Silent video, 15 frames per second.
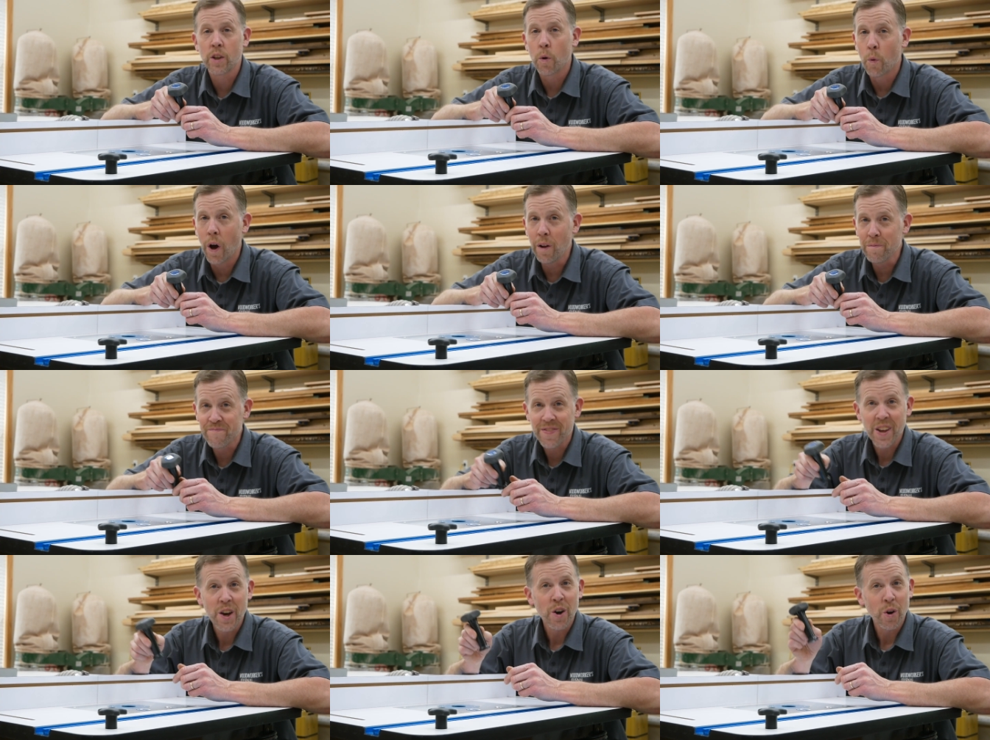
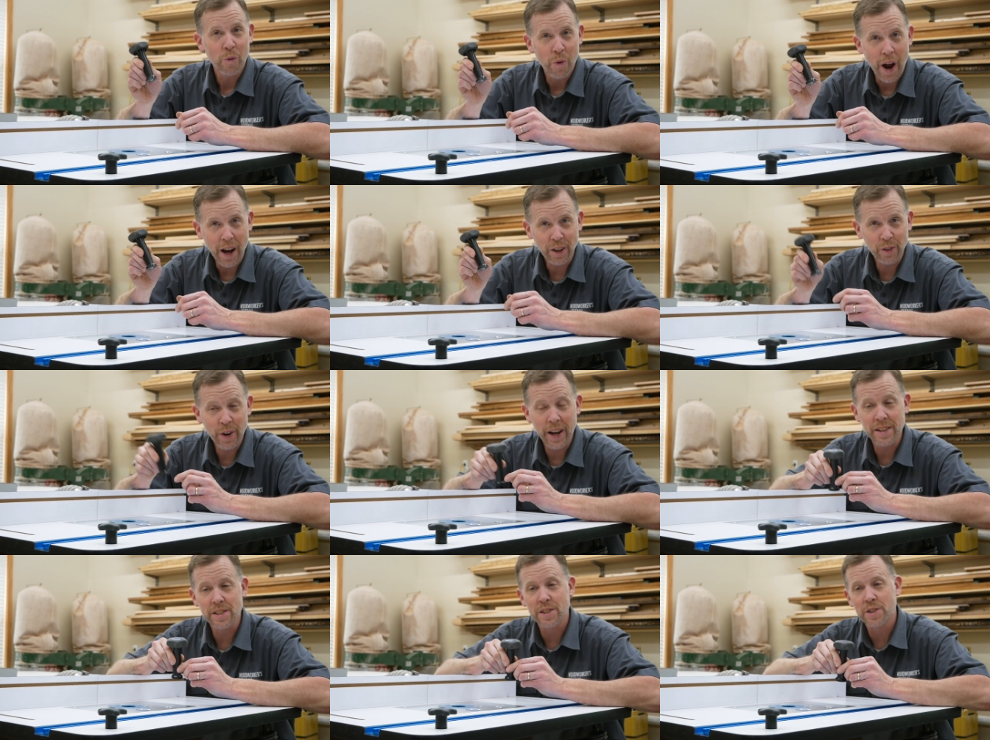Well, Rockler
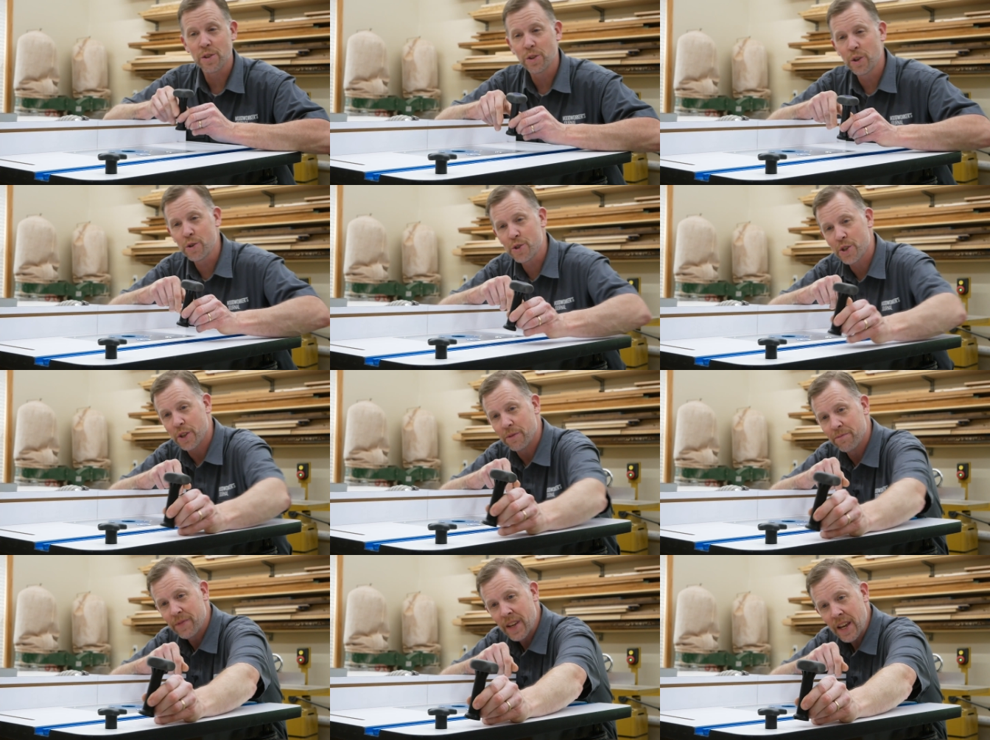has a
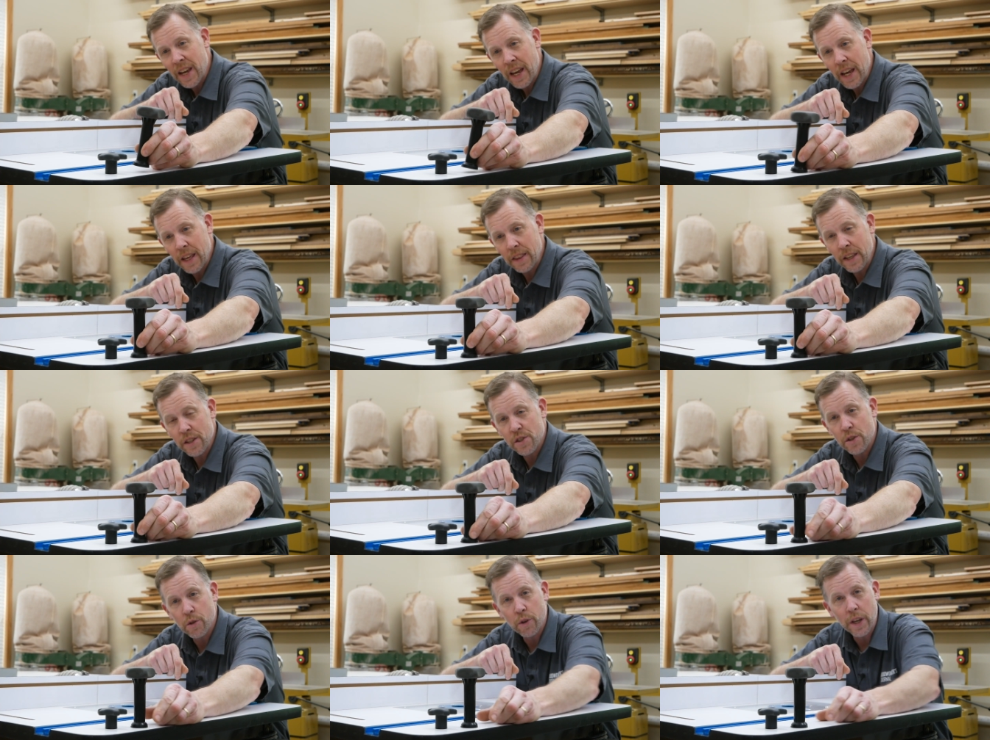solution in
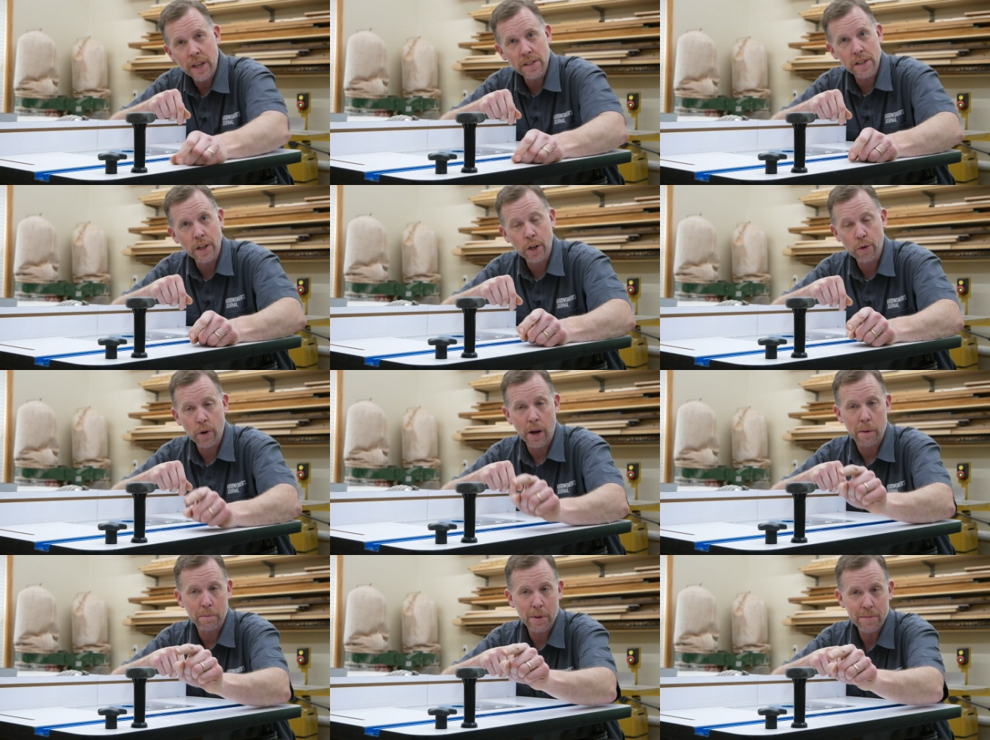these new easy to
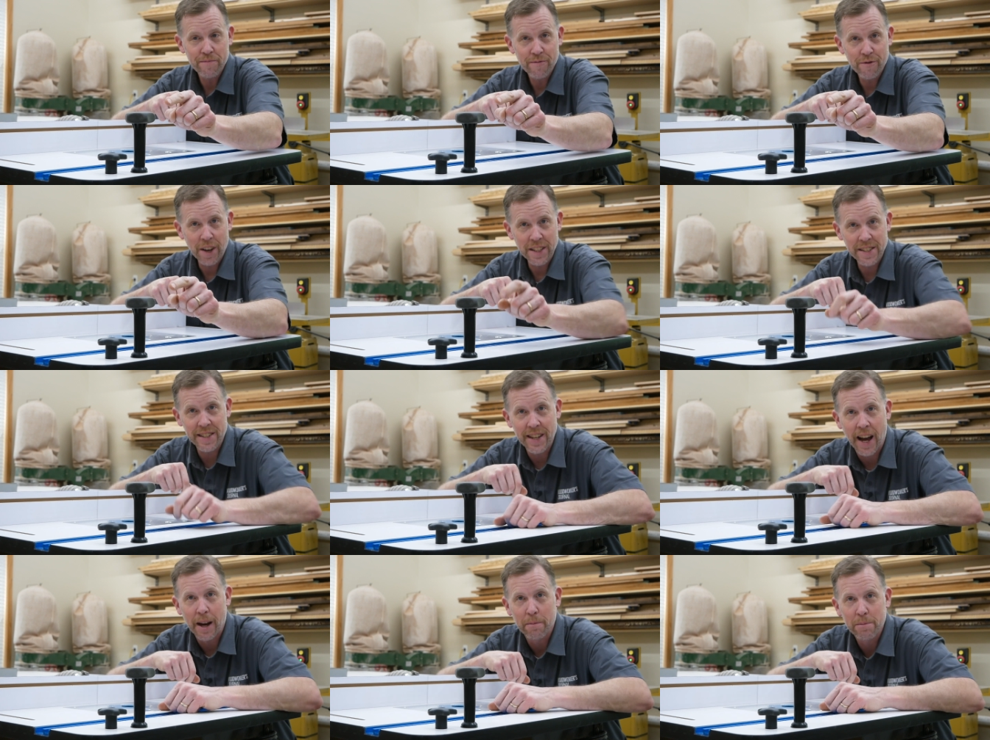grip fence
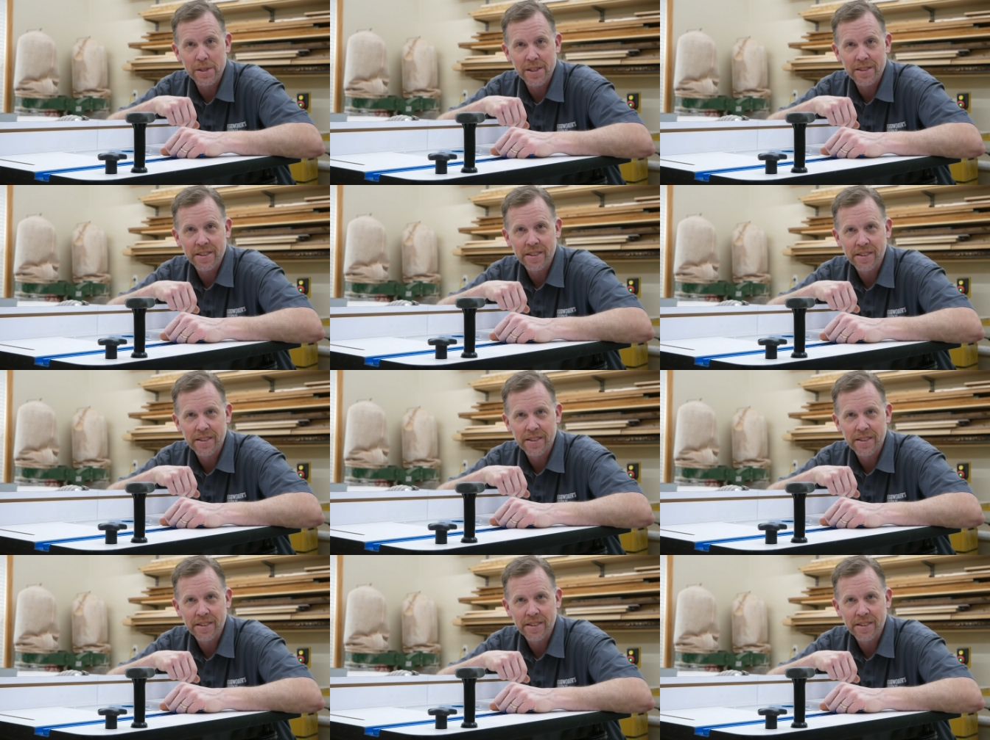knobs.